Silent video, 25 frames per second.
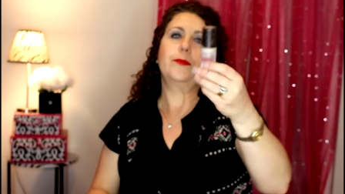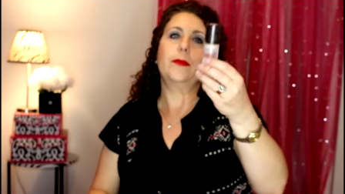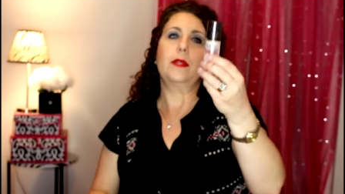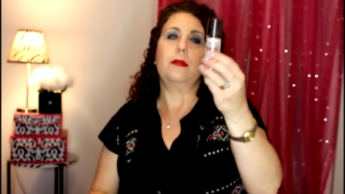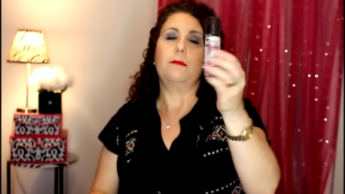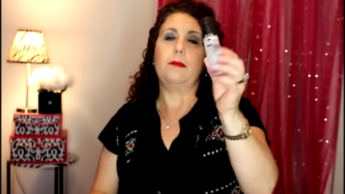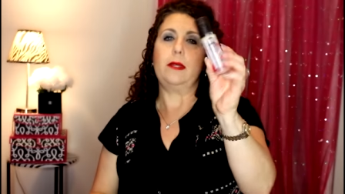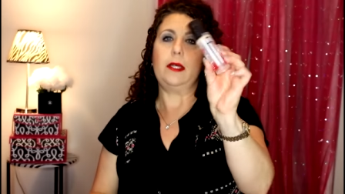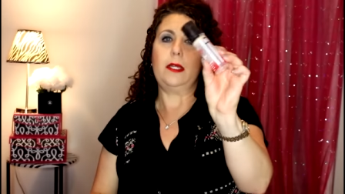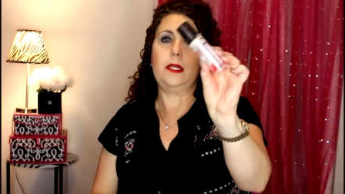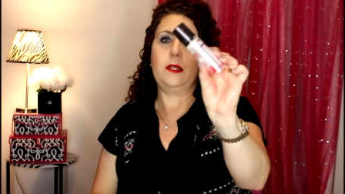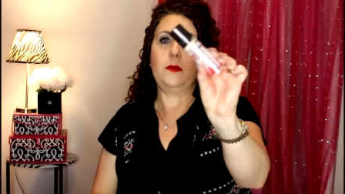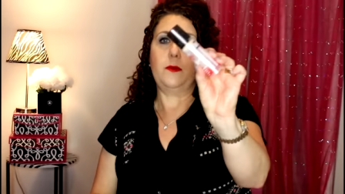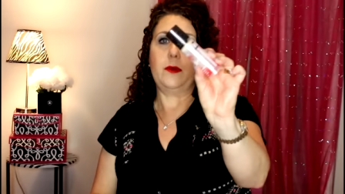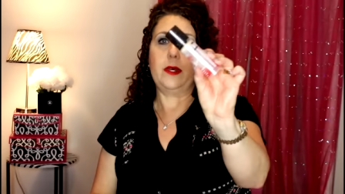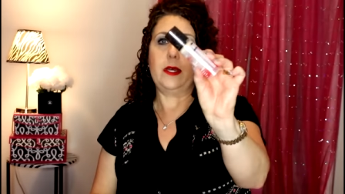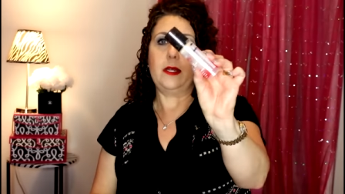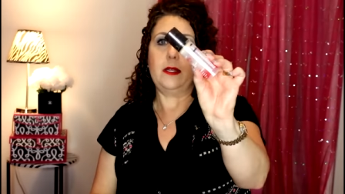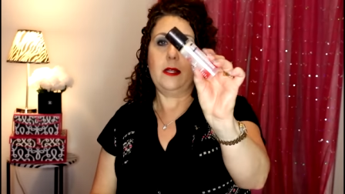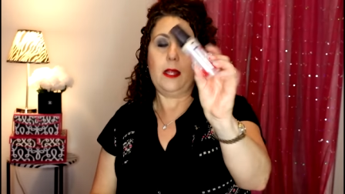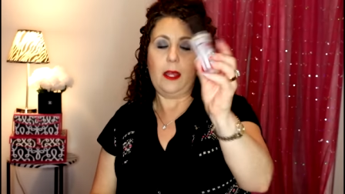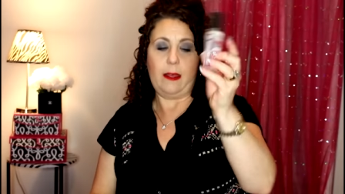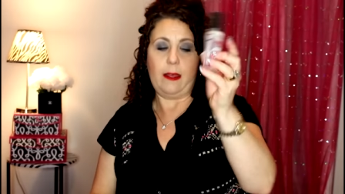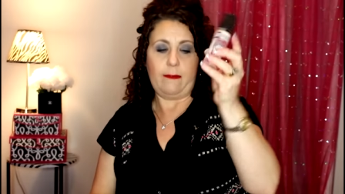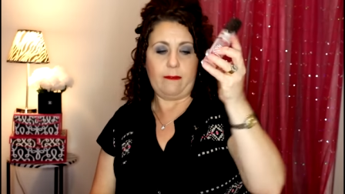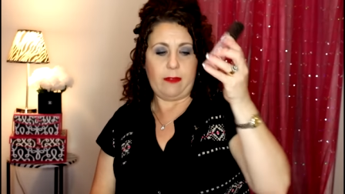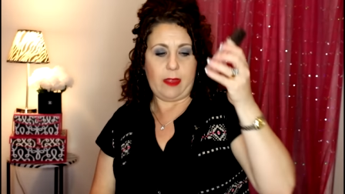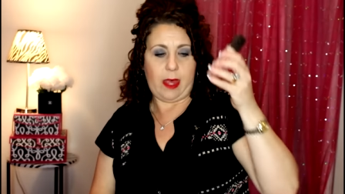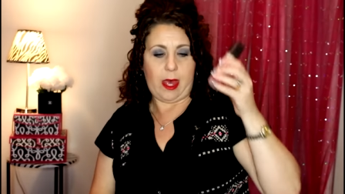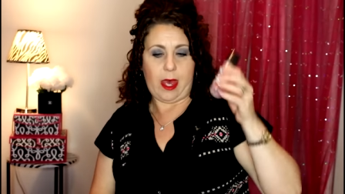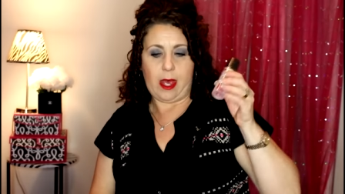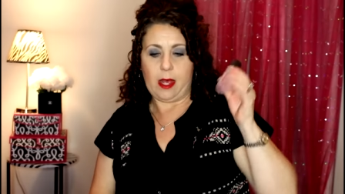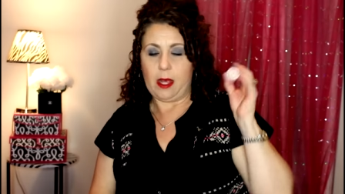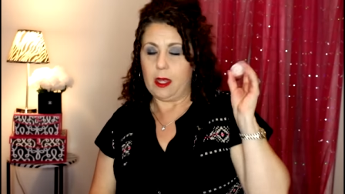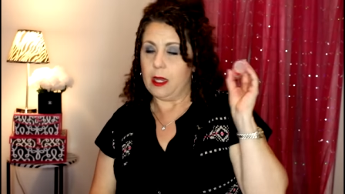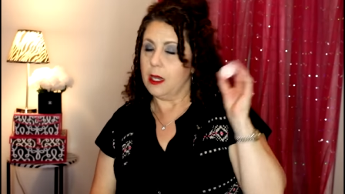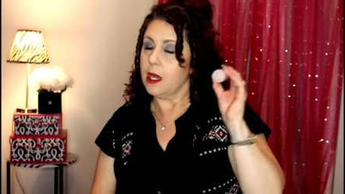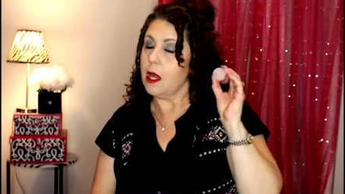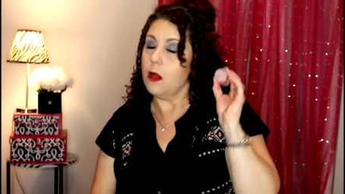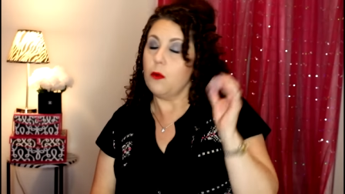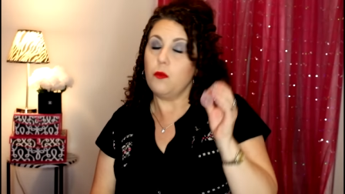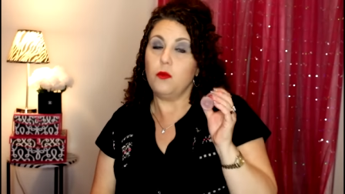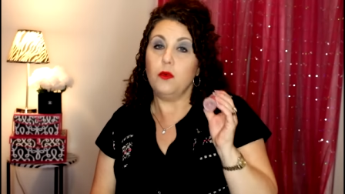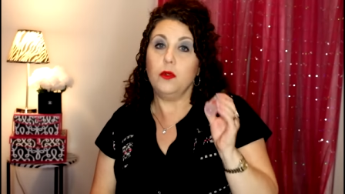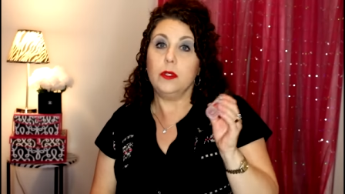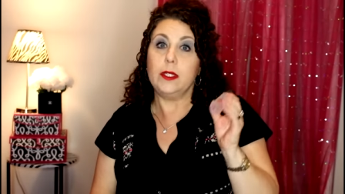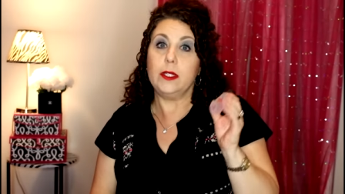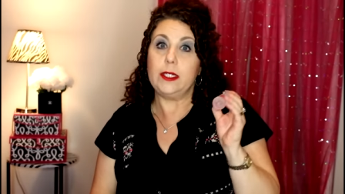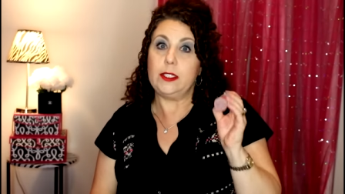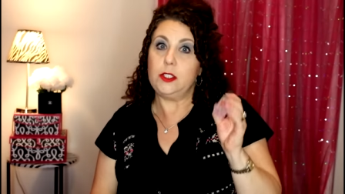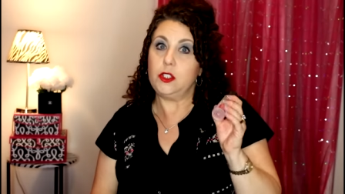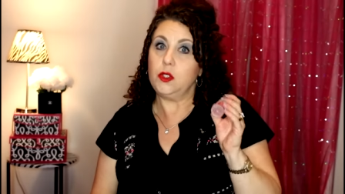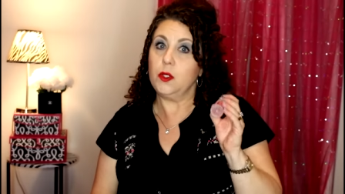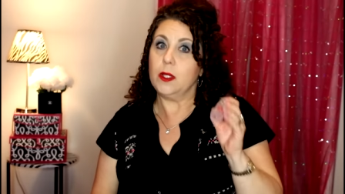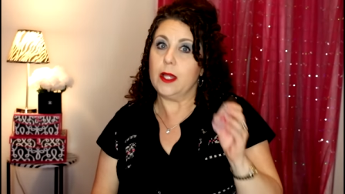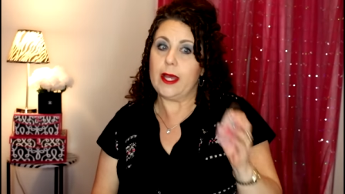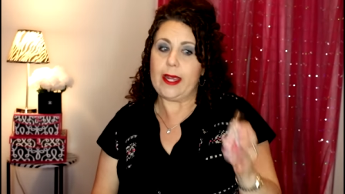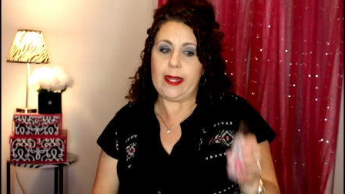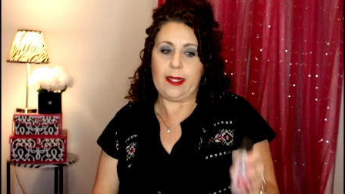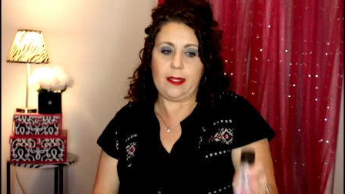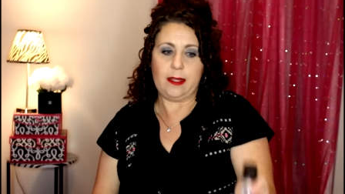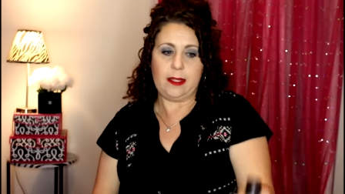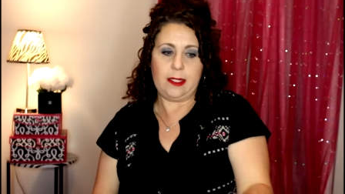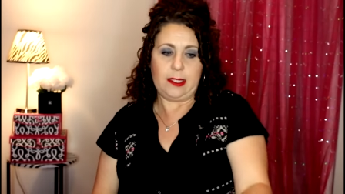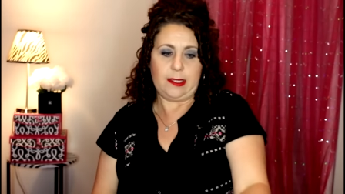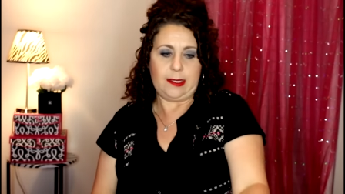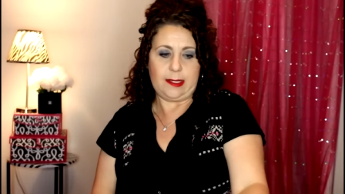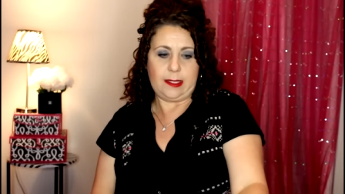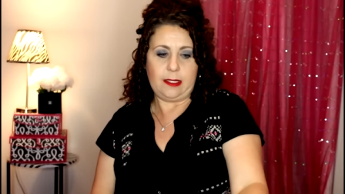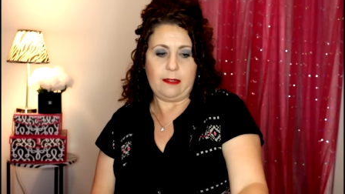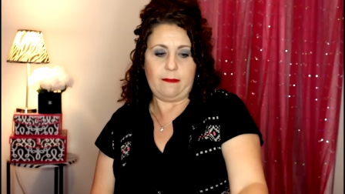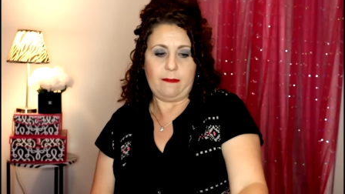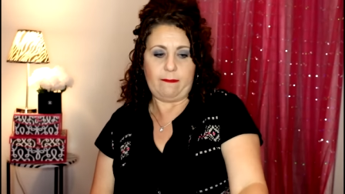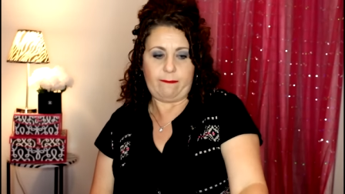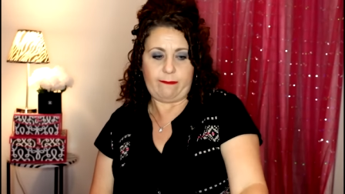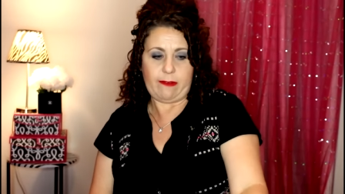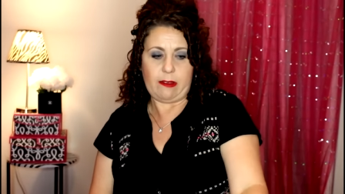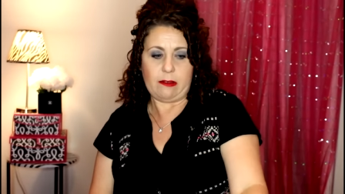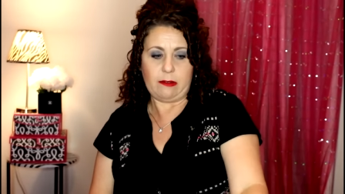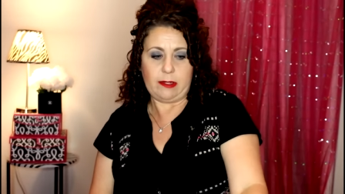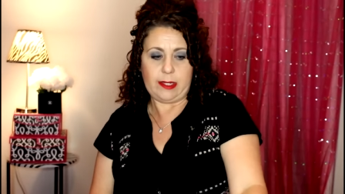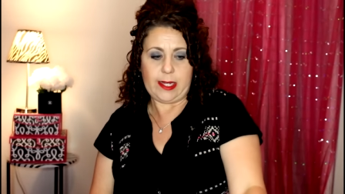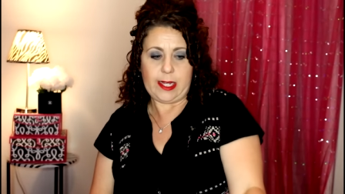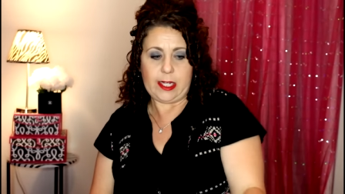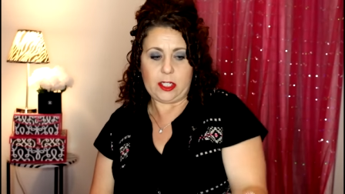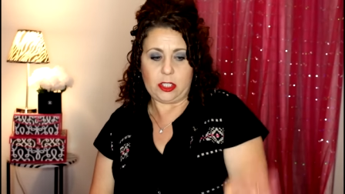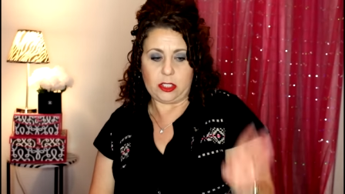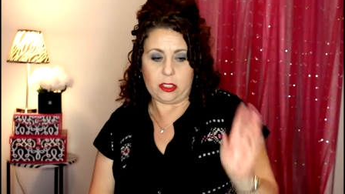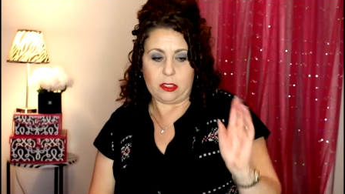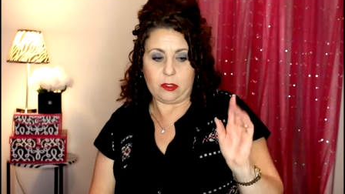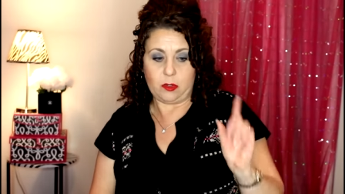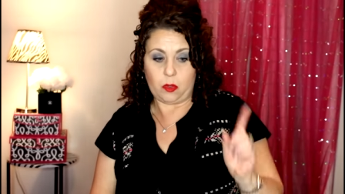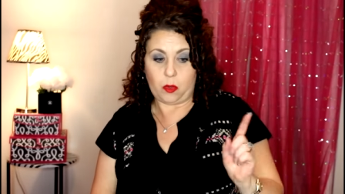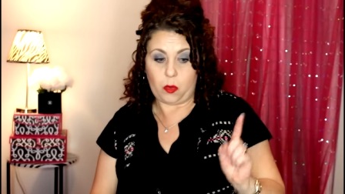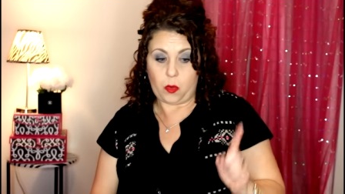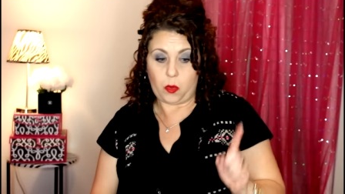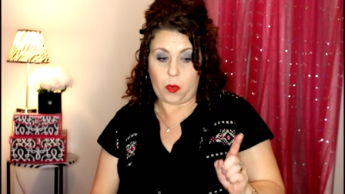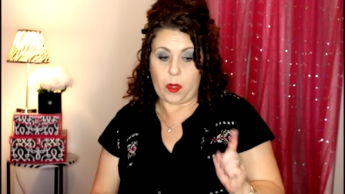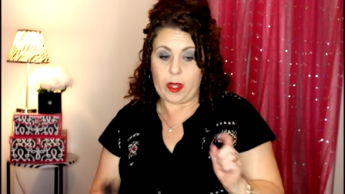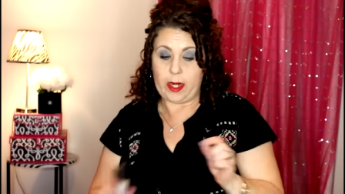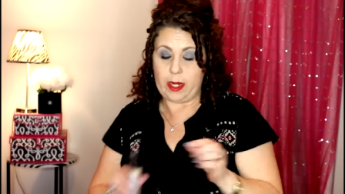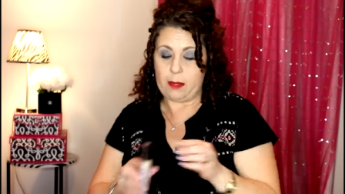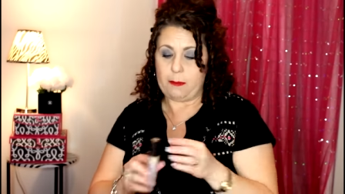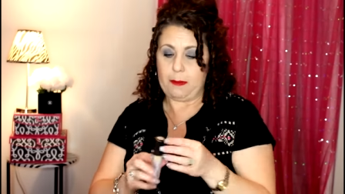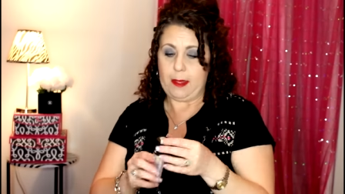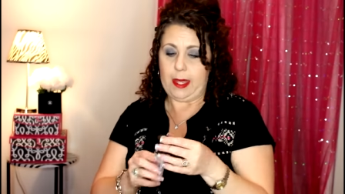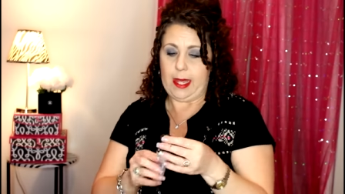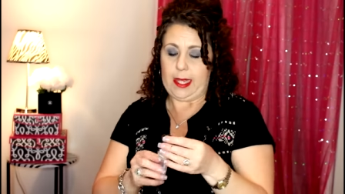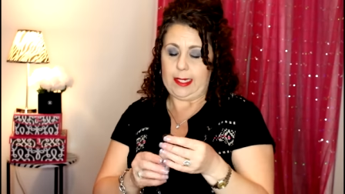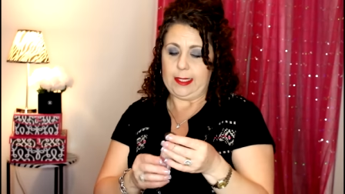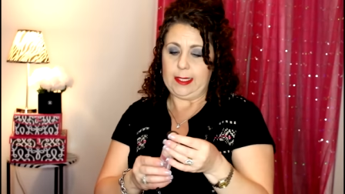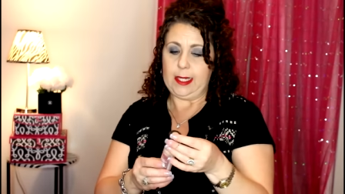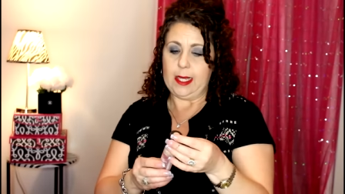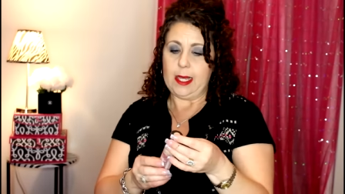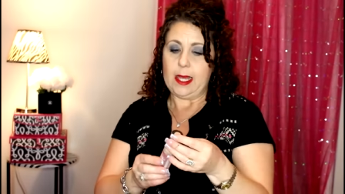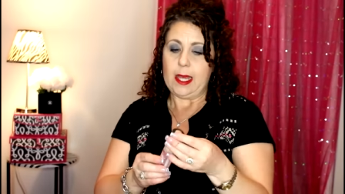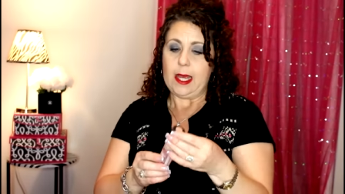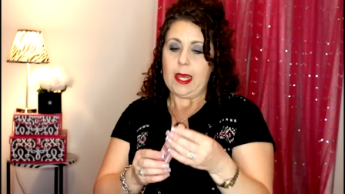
But anyway, I have that, and I really do like this foundation quite a bit.